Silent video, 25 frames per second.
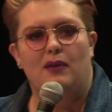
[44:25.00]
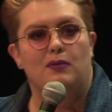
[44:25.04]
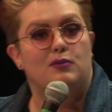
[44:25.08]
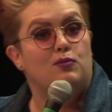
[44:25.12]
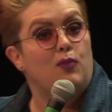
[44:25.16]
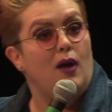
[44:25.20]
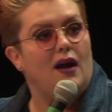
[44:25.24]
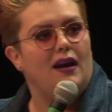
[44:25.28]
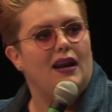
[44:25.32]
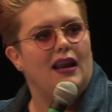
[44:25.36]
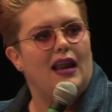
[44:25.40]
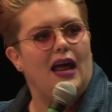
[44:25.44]
he was
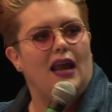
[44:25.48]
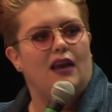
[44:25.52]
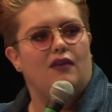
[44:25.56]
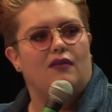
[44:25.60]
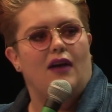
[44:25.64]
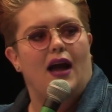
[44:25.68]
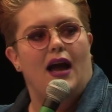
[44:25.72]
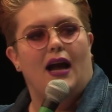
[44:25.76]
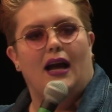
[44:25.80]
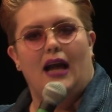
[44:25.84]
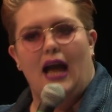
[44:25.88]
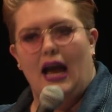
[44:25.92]
wearing an
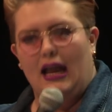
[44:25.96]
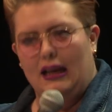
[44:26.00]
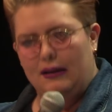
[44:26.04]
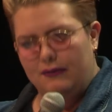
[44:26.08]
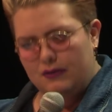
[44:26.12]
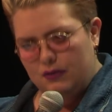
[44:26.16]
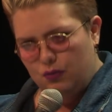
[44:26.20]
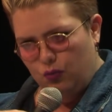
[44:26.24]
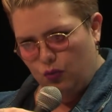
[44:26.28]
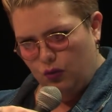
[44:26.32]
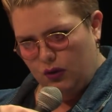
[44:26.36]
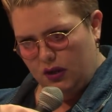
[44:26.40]
anorak and yeah. he
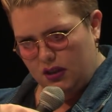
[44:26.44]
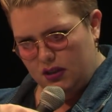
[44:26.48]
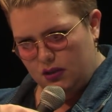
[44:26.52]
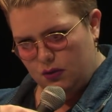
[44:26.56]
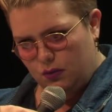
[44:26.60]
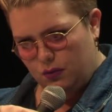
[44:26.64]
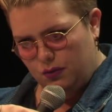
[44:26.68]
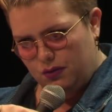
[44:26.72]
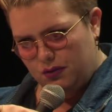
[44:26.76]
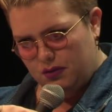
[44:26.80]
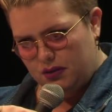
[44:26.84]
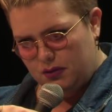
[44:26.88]
was walking
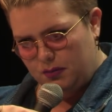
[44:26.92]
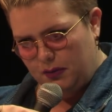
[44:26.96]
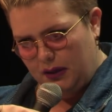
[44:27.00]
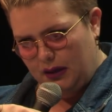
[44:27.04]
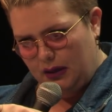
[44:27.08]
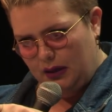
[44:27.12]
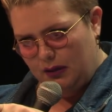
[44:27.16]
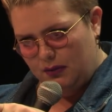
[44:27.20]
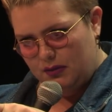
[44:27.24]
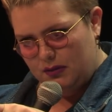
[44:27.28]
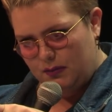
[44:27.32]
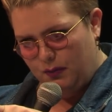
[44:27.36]
towards me
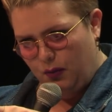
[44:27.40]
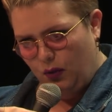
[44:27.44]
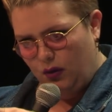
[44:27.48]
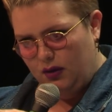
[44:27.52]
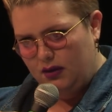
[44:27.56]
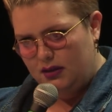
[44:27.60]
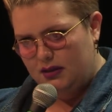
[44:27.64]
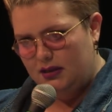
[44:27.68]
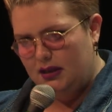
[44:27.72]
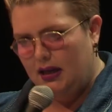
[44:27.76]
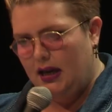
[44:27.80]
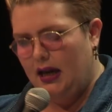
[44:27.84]
and he was
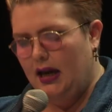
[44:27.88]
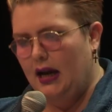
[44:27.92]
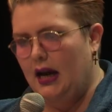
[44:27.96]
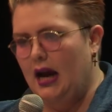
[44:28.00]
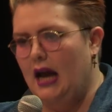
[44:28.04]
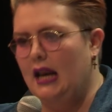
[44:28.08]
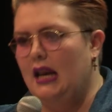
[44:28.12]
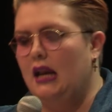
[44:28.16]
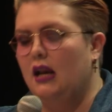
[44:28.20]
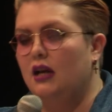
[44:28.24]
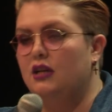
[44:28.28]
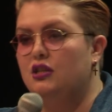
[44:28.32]
pointing.
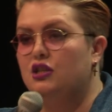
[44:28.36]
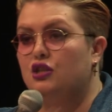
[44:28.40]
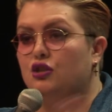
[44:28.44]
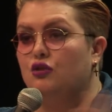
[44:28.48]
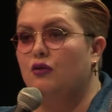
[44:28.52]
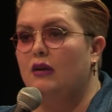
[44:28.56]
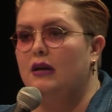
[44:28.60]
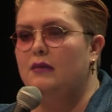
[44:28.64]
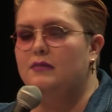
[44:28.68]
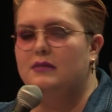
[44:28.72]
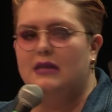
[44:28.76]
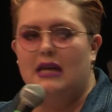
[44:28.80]
And then I
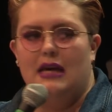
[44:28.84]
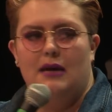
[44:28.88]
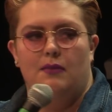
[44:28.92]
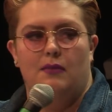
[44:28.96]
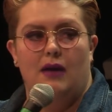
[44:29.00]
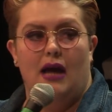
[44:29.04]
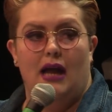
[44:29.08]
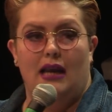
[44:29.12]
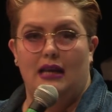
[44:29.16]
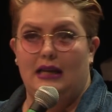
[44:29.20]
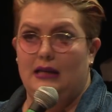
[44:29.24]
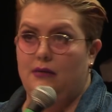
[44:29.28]
screamed at
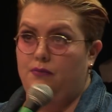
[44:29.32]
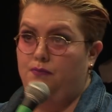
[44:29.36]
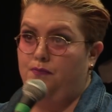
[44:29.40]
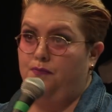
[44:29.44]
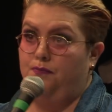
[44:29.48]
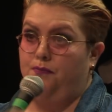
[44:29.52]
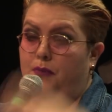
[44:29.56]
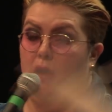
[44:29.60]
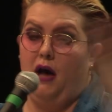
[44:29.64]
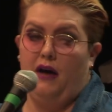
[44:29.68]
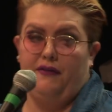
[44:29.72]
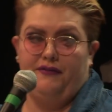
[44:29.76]
him and he
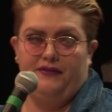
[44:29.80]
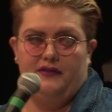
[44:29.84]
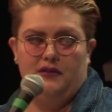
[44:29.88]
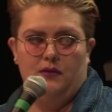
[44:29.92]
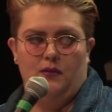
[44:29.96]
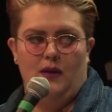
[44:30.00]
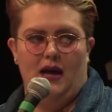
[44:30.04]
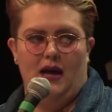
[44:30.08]
puffed